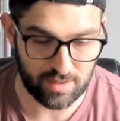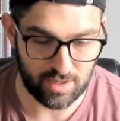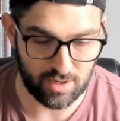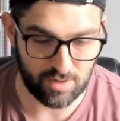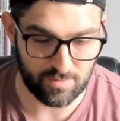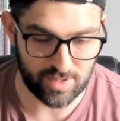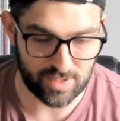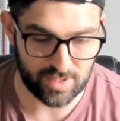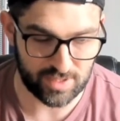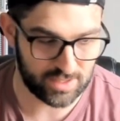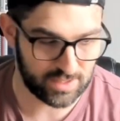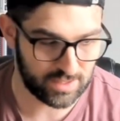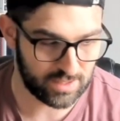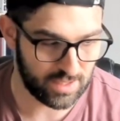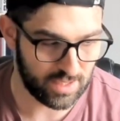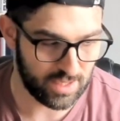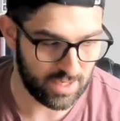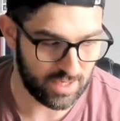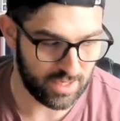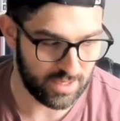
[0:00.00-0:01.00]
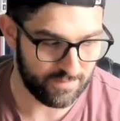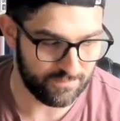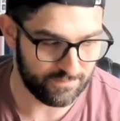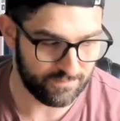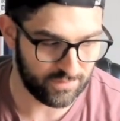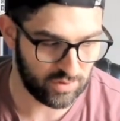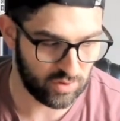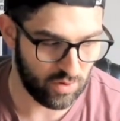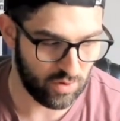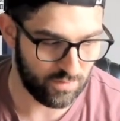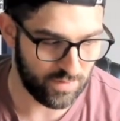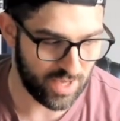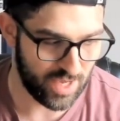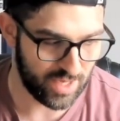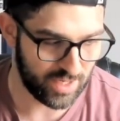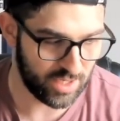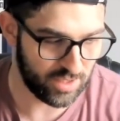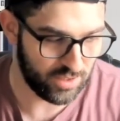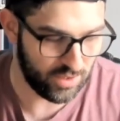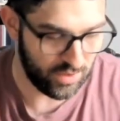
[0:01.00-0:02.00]
therapist told me I
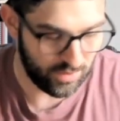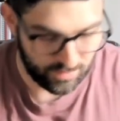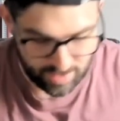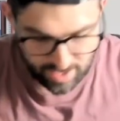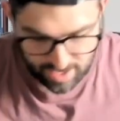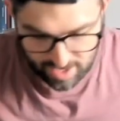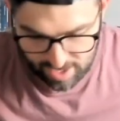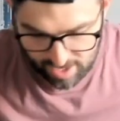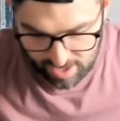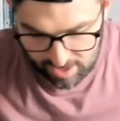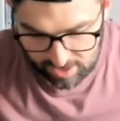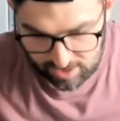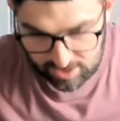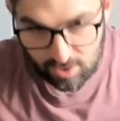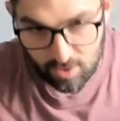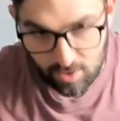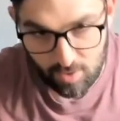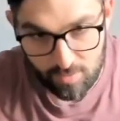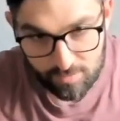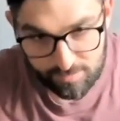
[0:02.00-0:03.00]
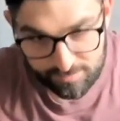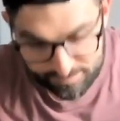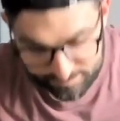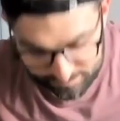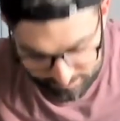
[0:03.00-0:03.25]
can do. So